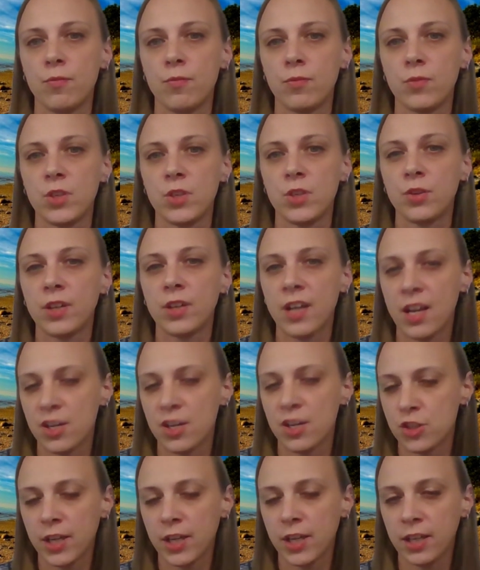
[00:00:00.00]
you can
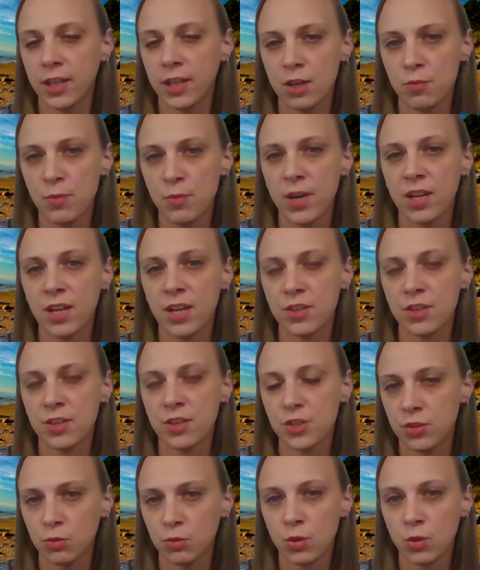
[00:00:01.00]
educate them as
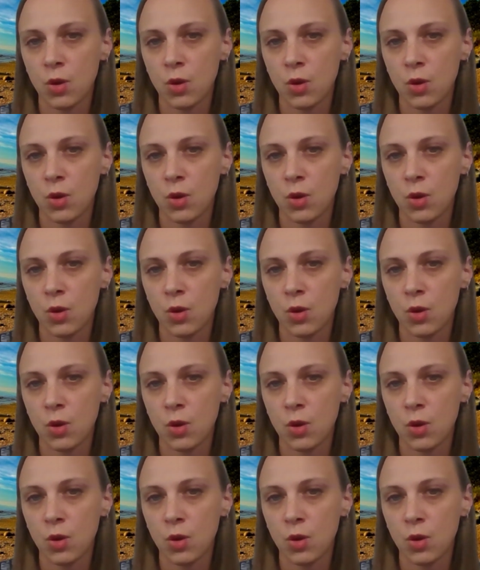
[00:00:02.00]
to